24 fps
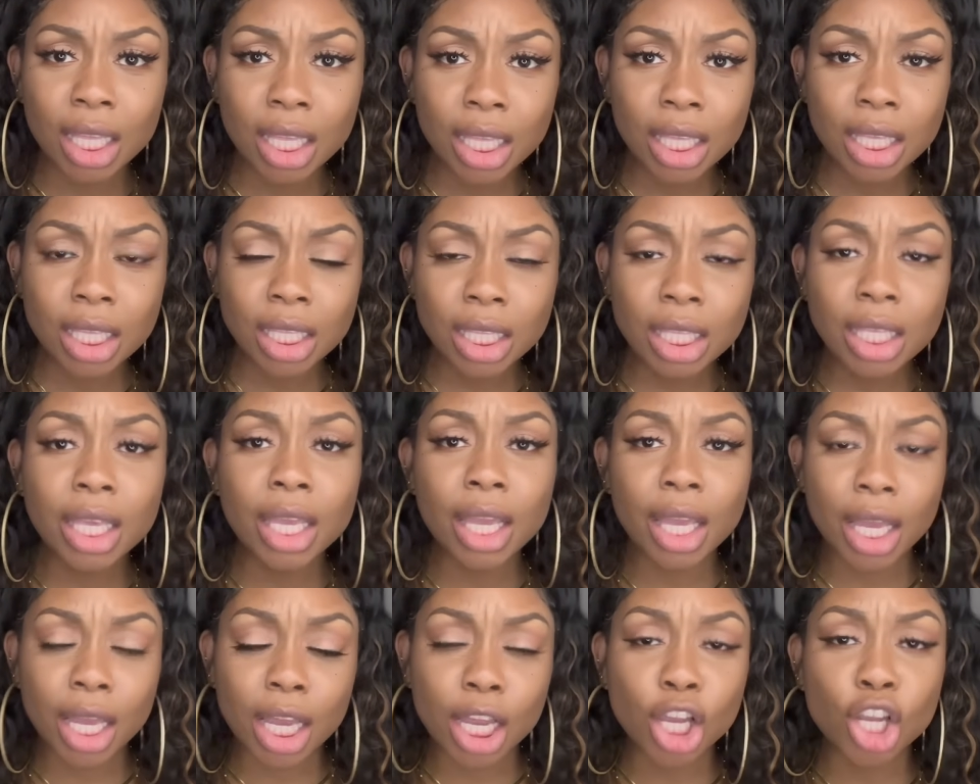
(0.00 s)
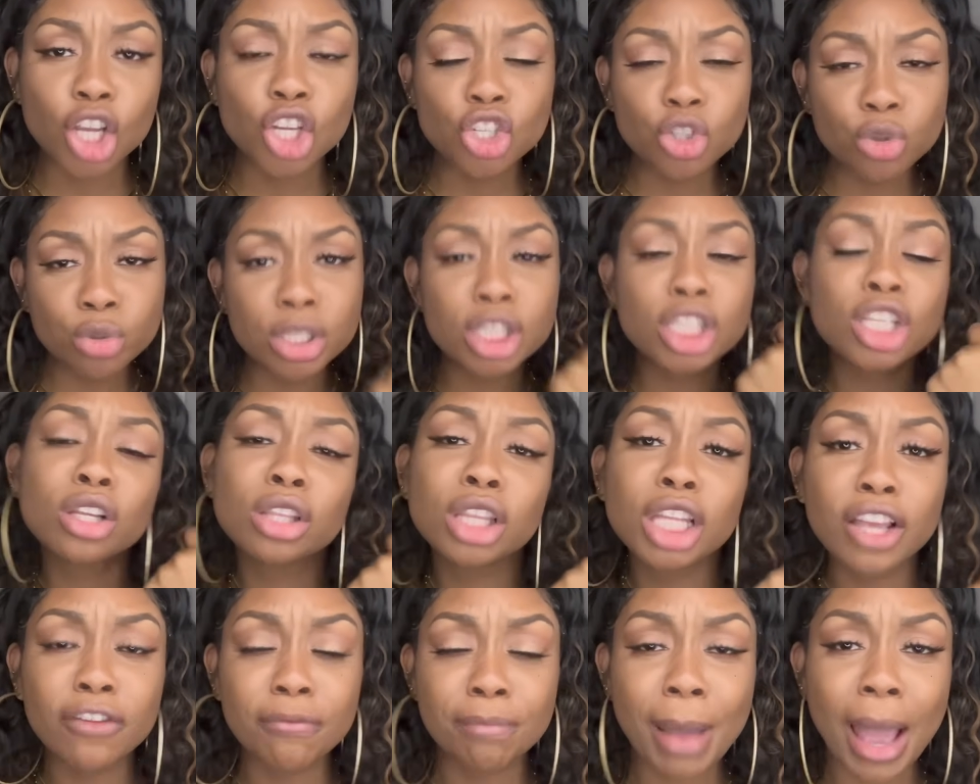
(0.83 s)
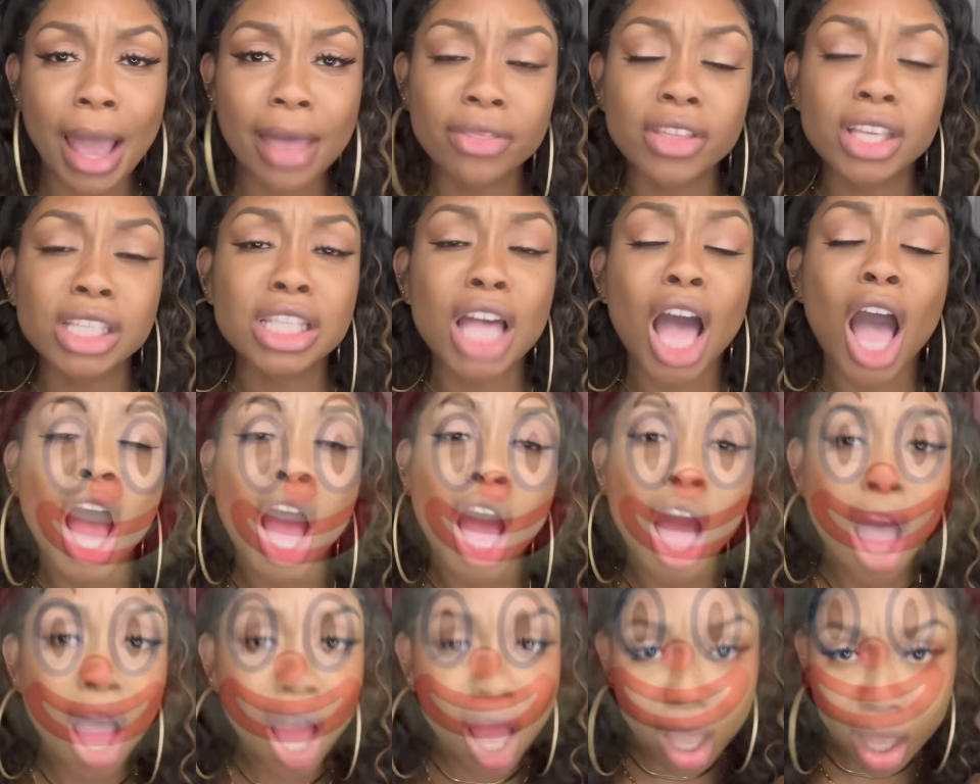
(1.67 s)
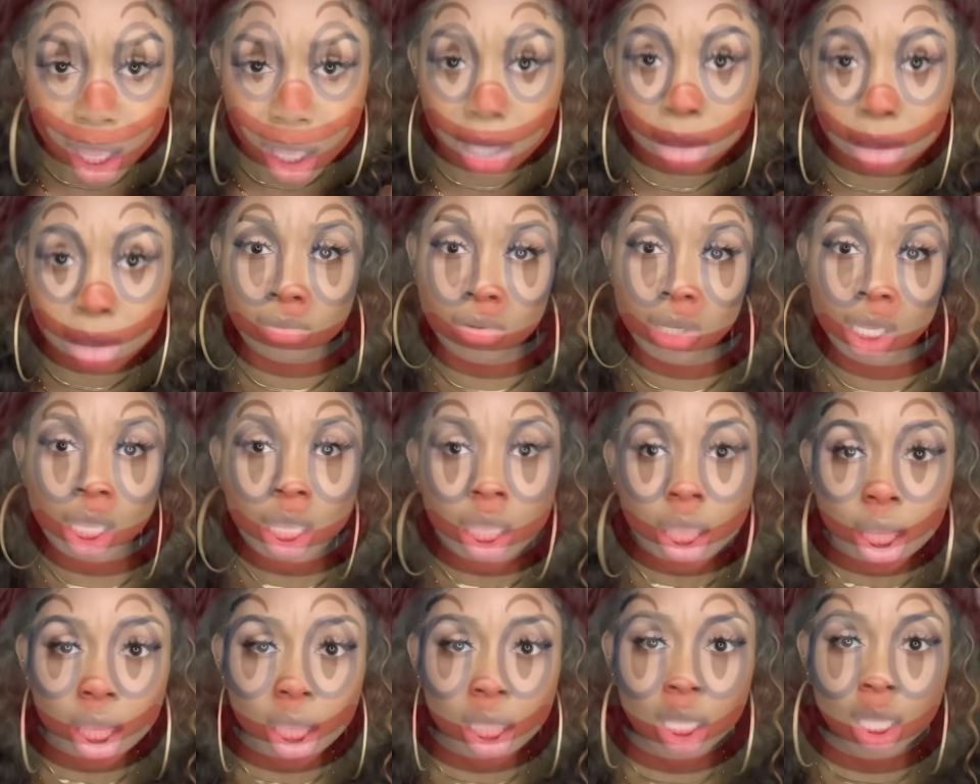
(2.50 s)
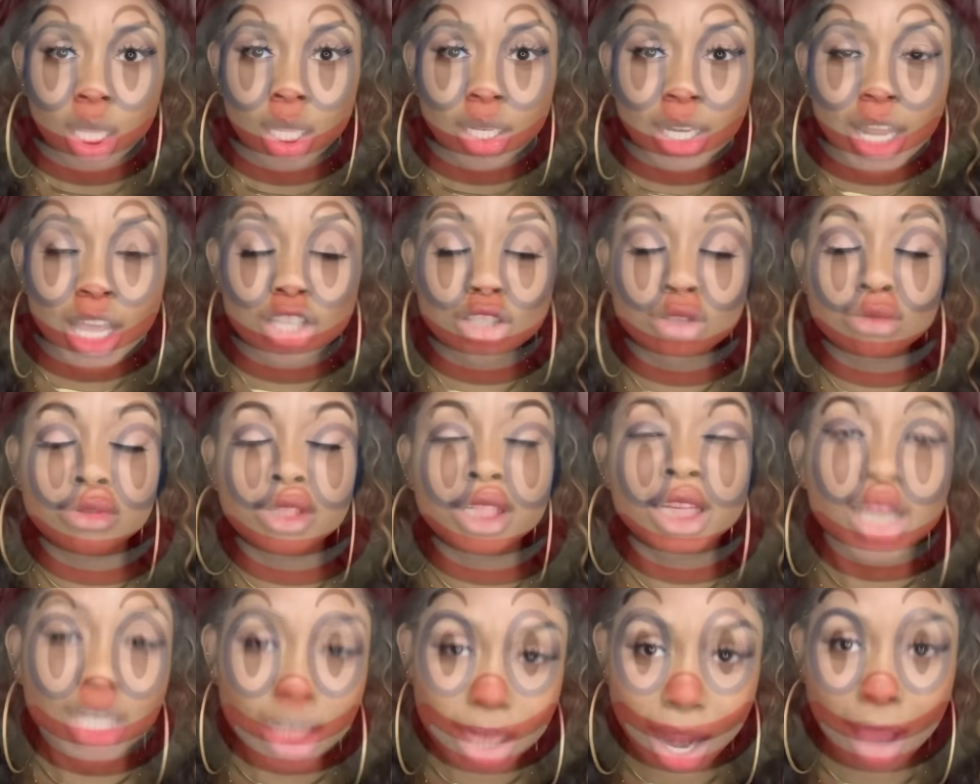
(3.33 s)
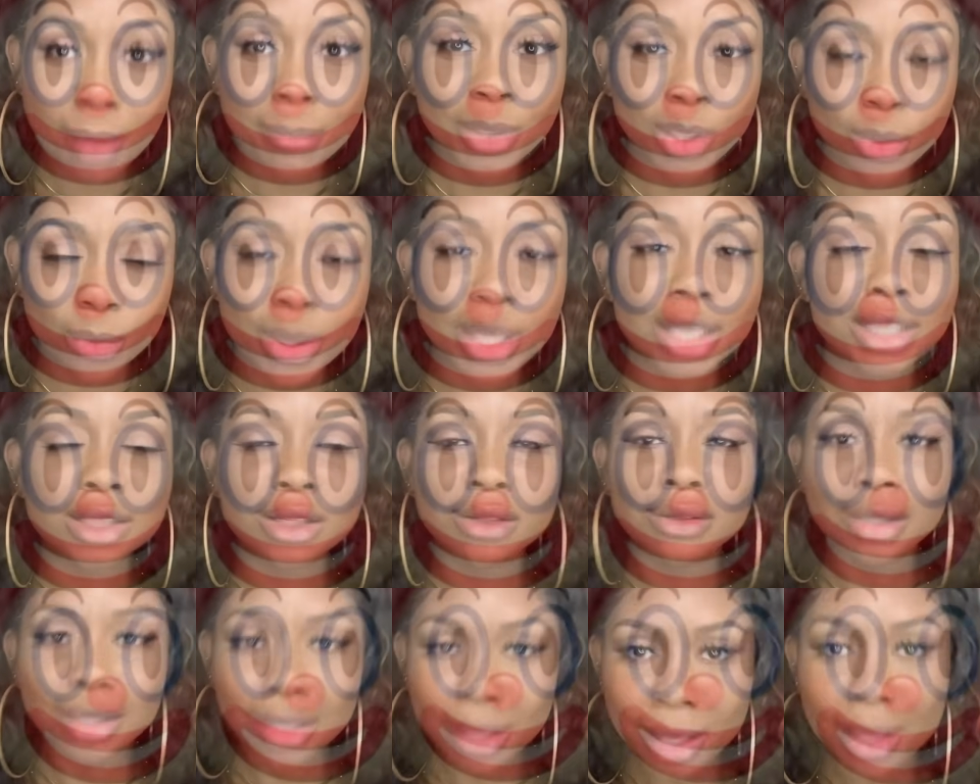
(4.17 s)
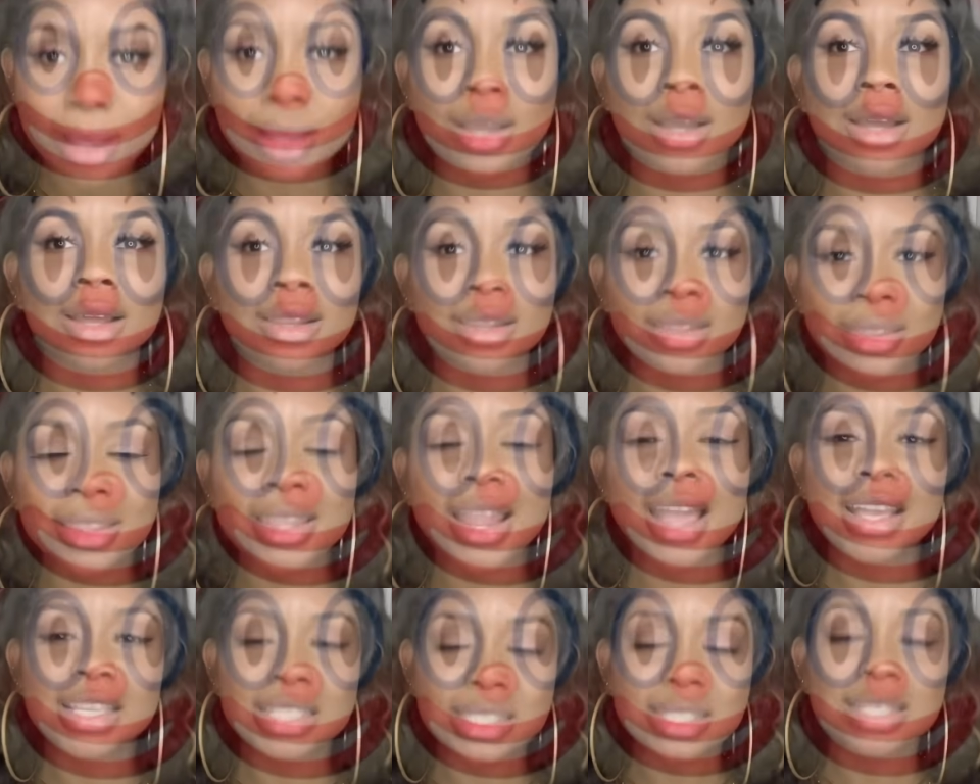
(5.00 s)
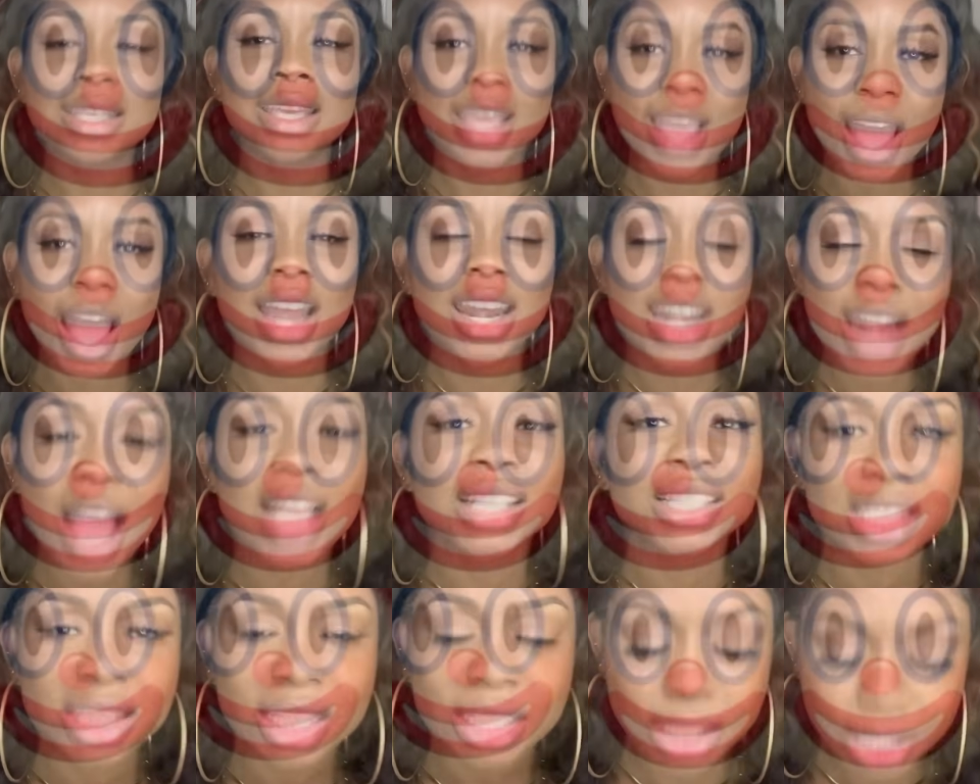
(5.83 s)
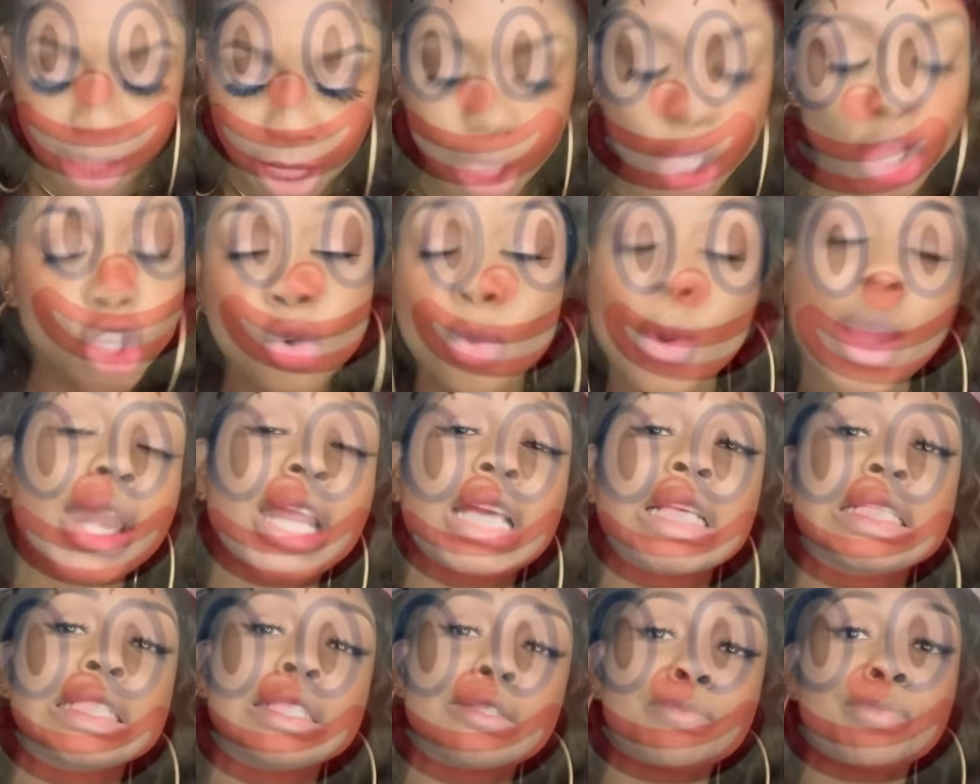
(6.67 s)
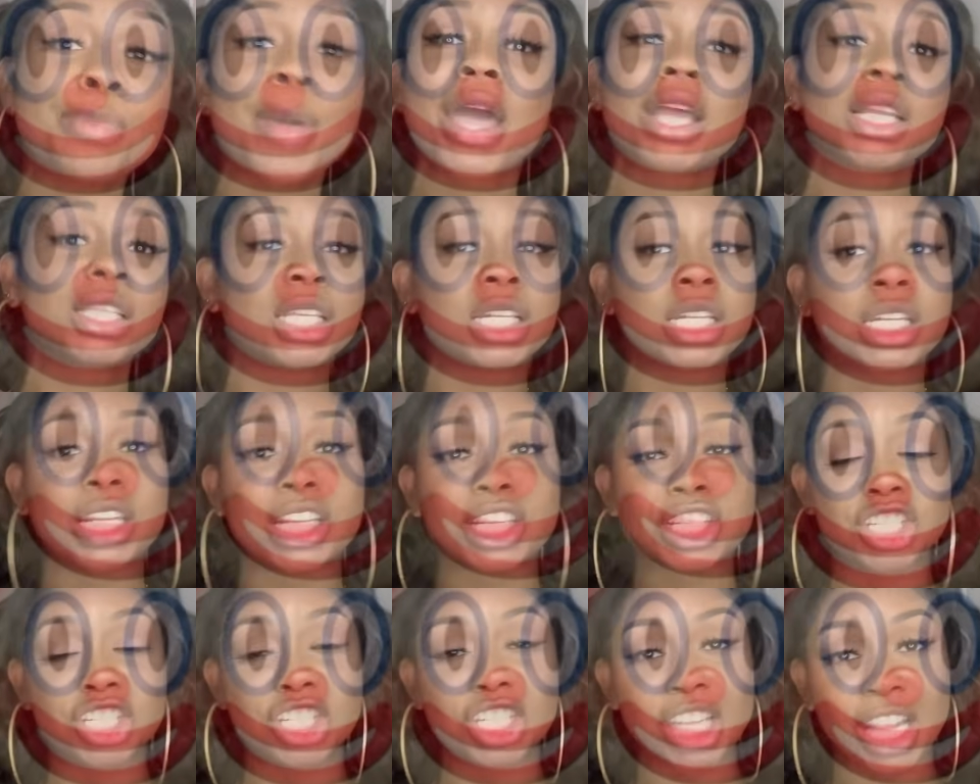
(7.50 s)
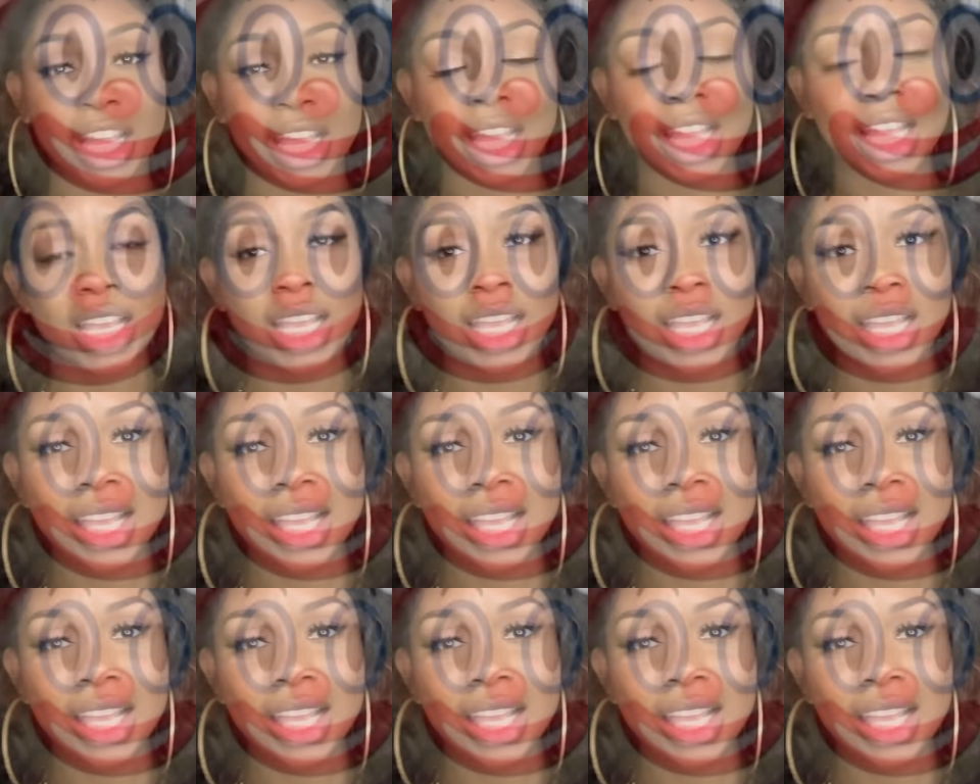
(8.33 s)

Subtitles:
Yeah, because you still live by this house that you cheated on me with. So yeah, nice to see. You ain't expecting this shit.